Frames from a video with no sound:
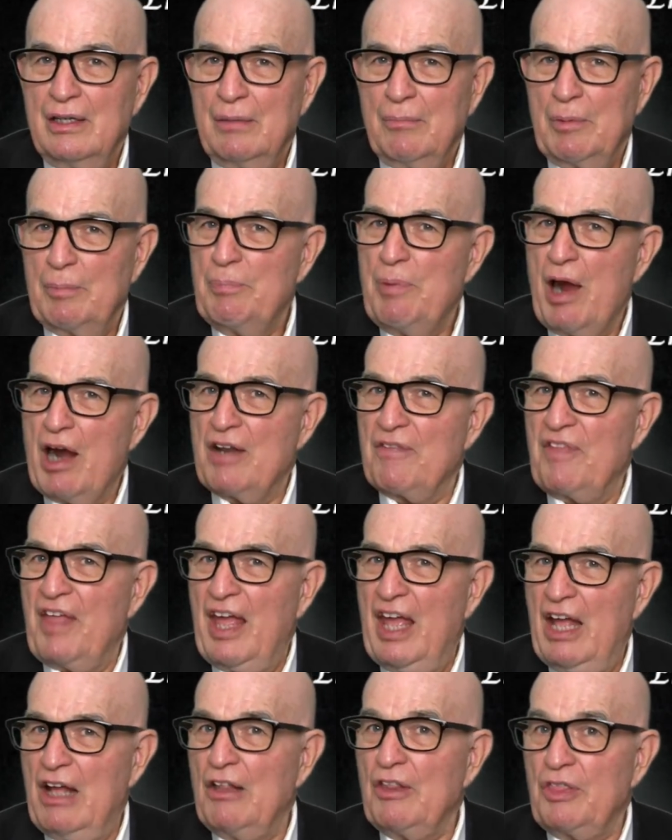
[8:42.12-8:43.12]
But part of the
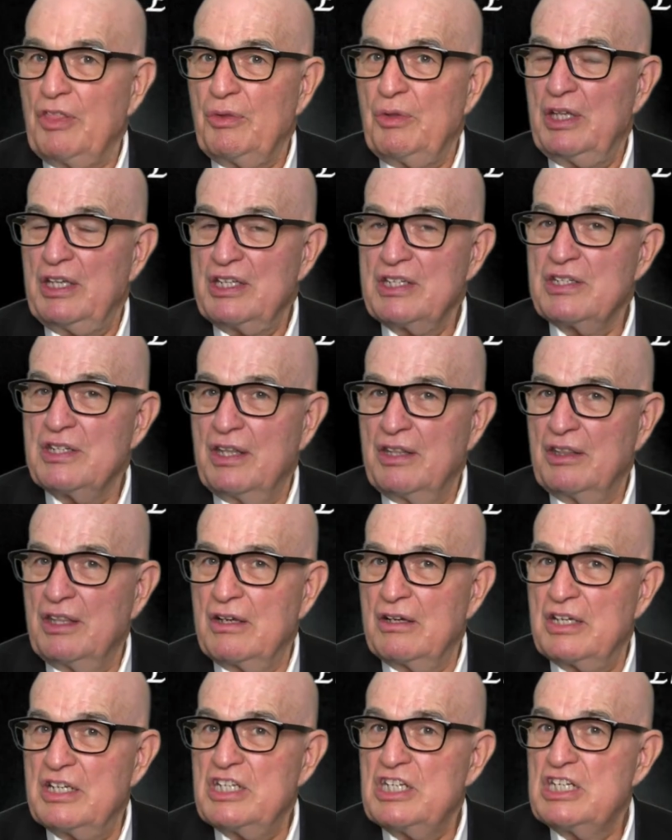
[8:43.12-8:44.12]
health is that
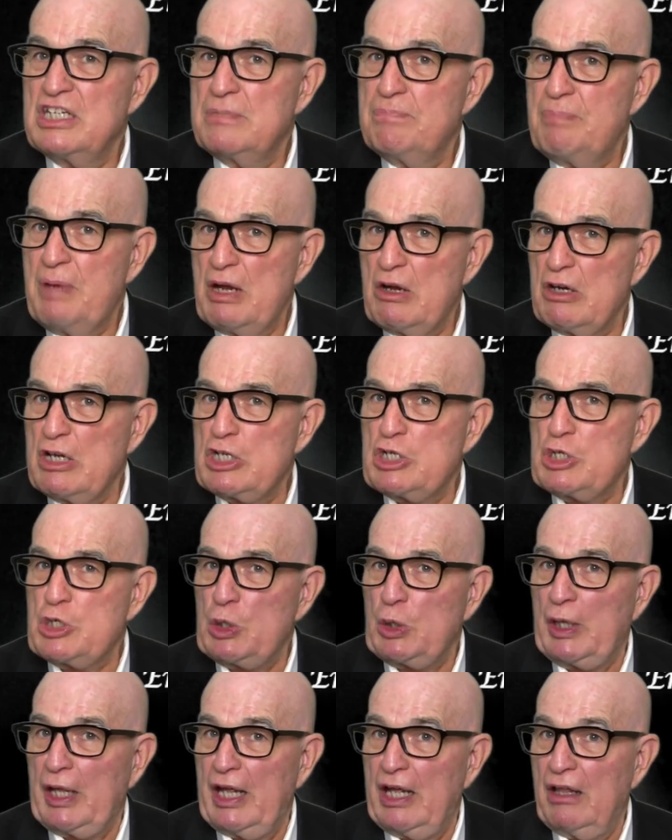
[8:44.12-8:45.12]
there is
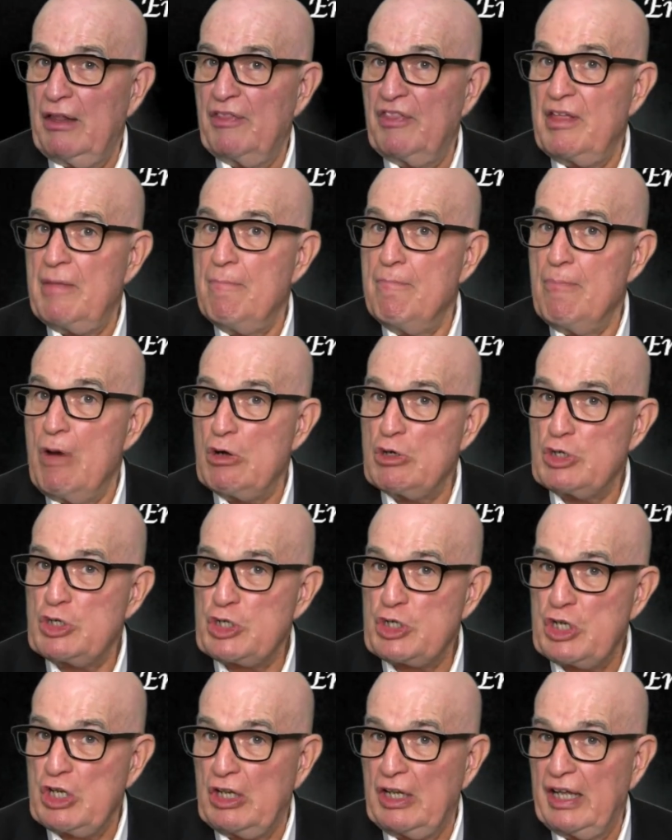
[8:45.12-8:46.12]
spiritual health,
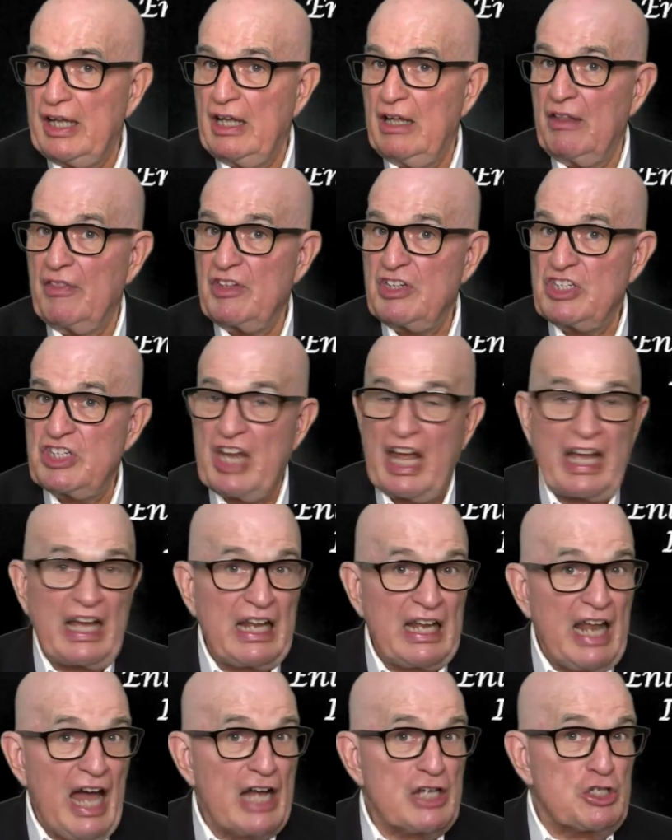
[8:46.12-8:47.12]
emotional health, and
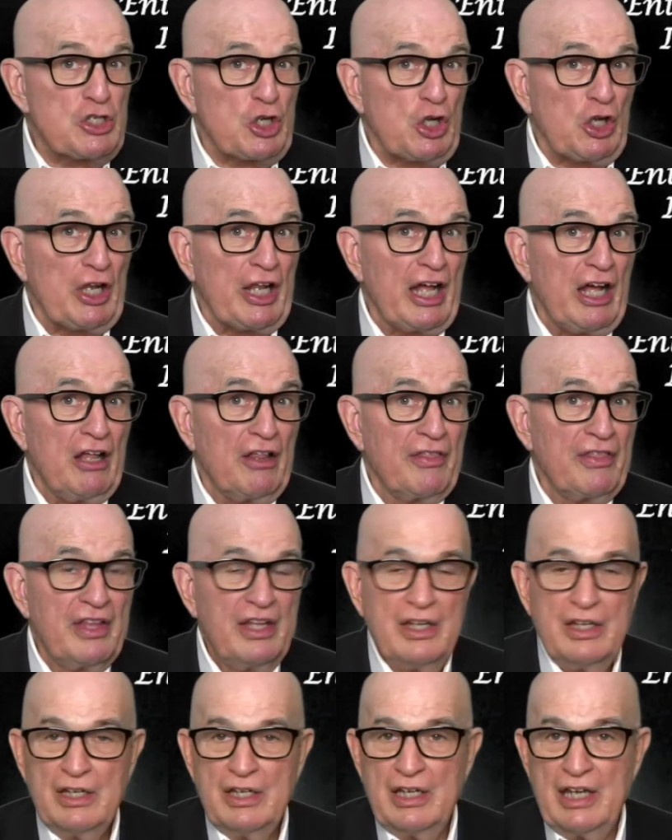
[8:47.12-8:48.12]
psychological health,
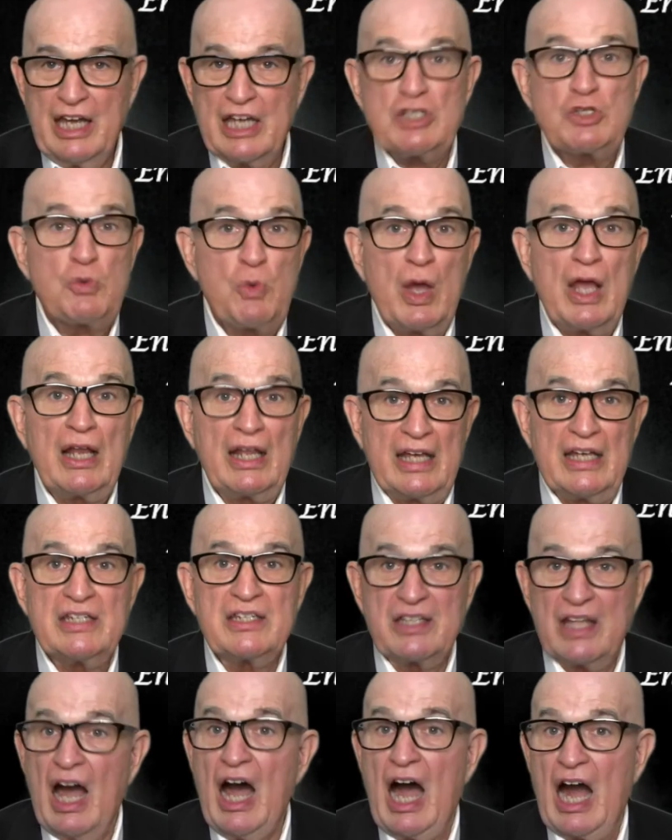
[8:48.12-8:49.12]
as well as
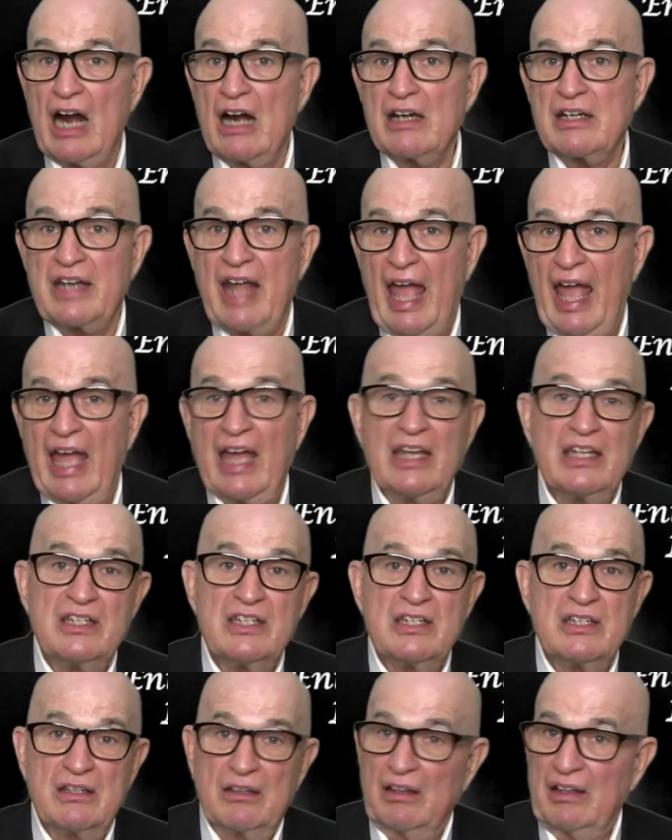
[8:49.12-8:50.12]
the heart,
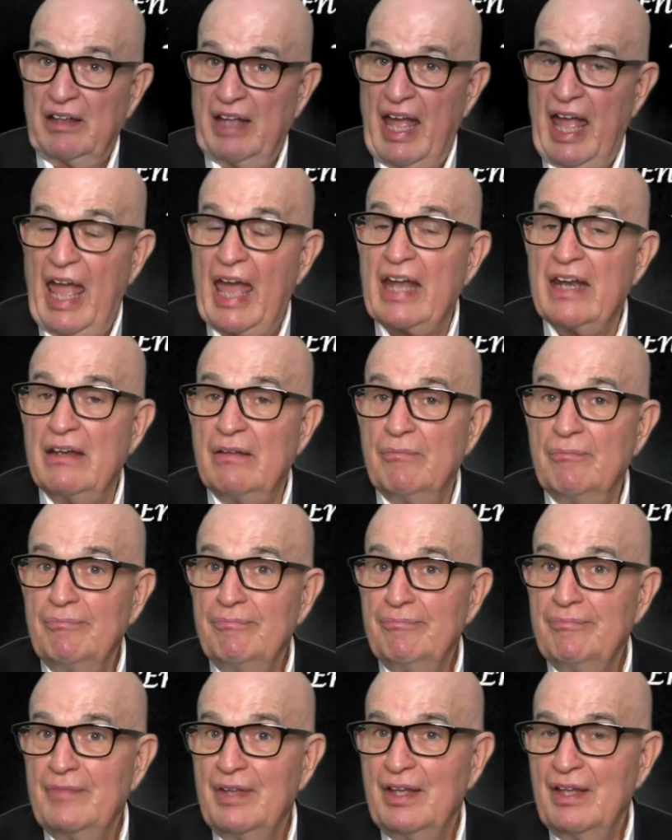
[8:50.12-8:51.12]
hands, head
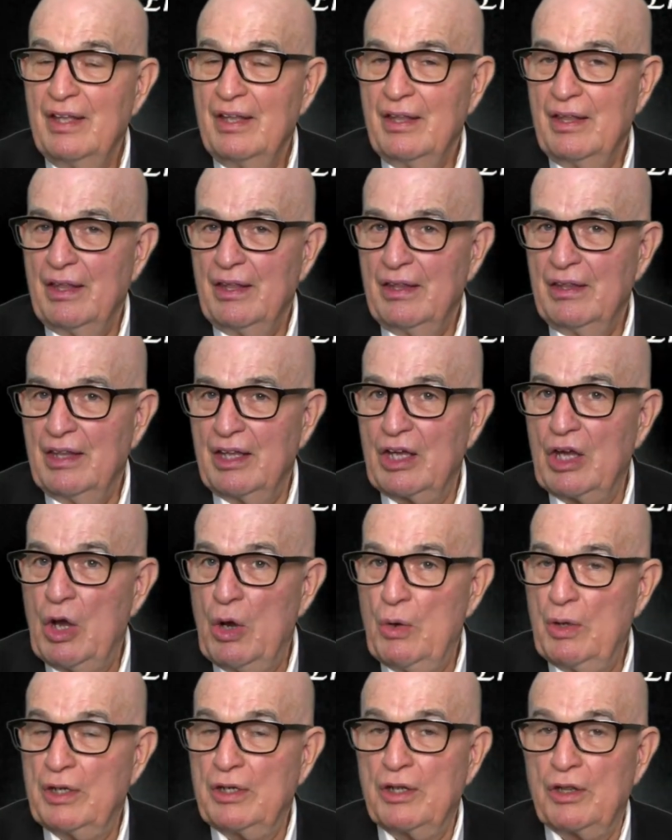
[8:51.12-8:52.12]
that
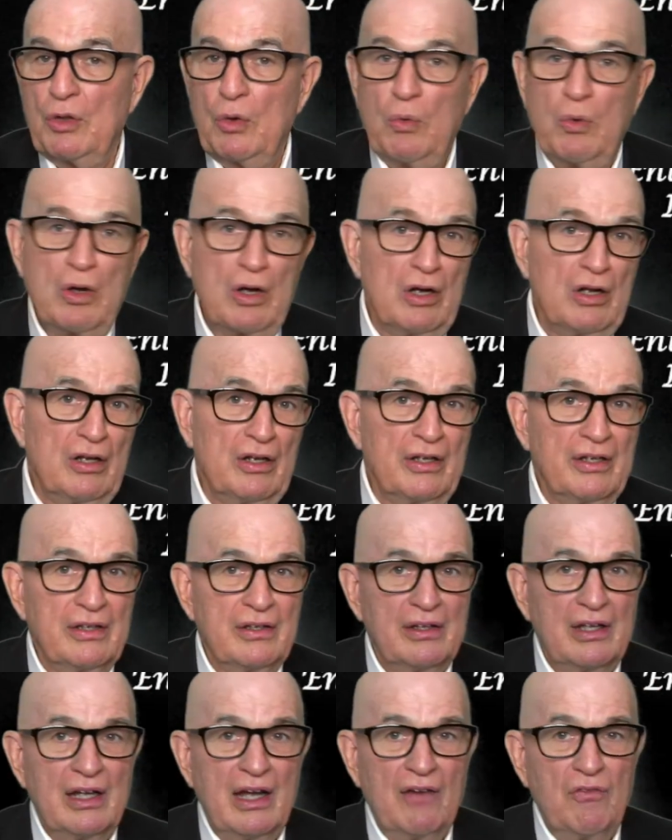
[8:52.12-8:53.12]
go into the world
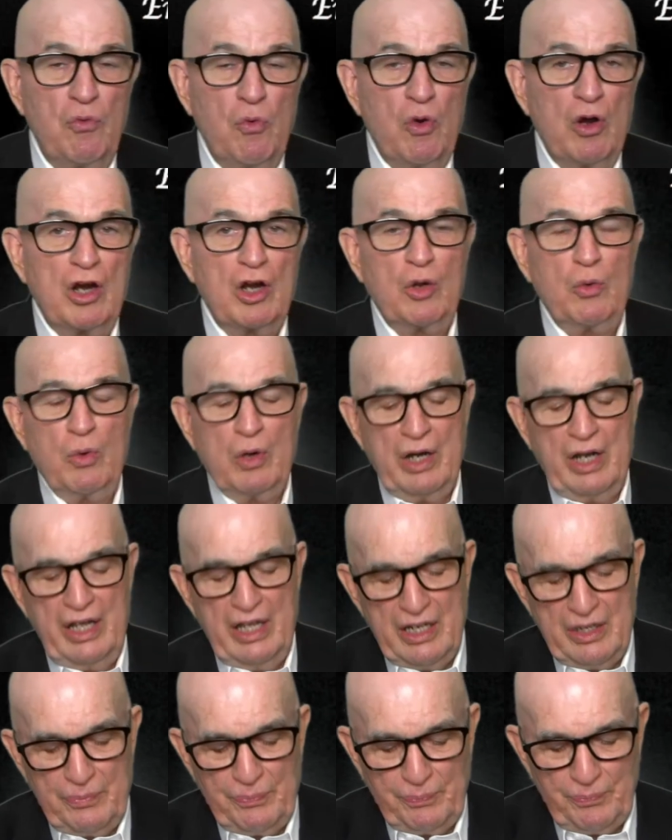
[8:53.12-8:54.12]
of work we're in.